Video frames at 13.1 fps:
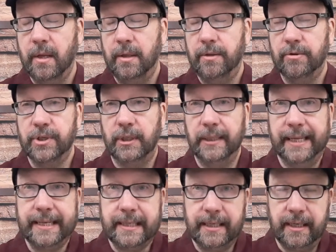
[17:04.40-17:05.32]
There's a
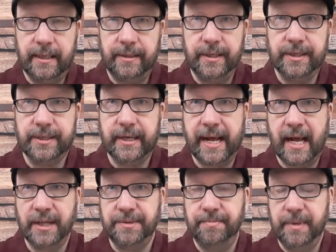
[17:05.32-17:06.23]
link in this
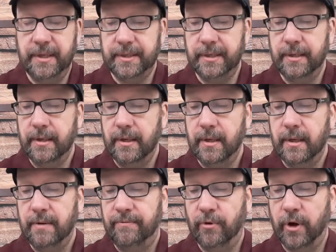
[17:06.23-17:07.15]
announcement
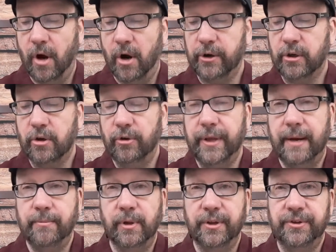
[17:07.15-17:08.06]
for an article
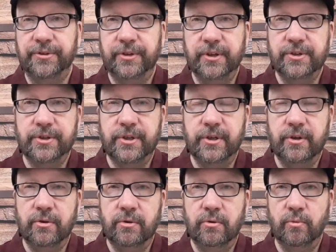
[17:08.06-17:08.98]
that will assist
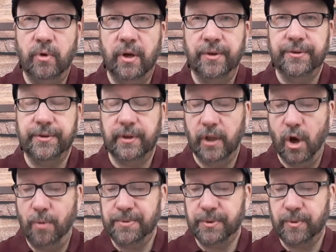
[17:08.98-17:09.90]
you with
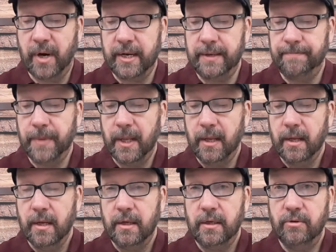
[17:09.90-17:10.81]
Lopes Write.
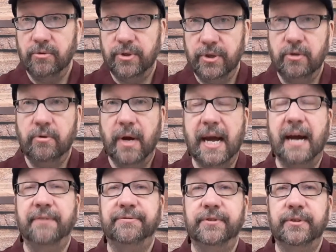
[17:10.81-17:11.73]
You do
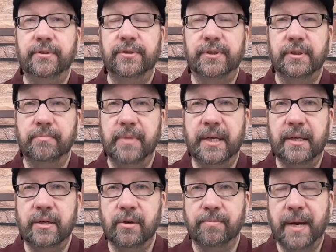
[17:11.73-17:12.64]
have to
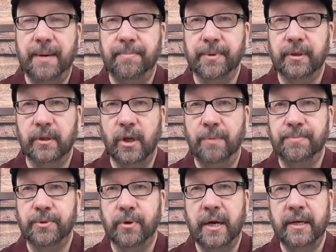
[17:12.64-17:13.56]
submit your paper to
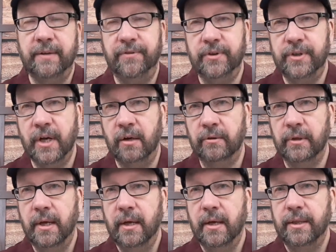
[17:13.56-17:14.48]
Lopes Write. If you don't,
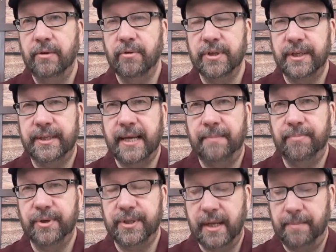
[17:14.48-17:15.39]
there is a
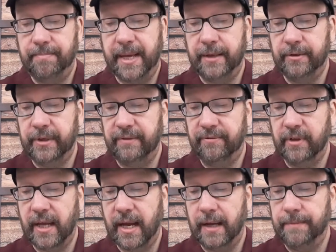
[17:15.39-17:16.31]
10% penalty for
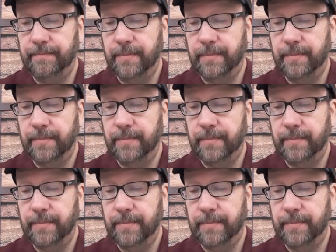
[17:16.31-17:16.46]
that.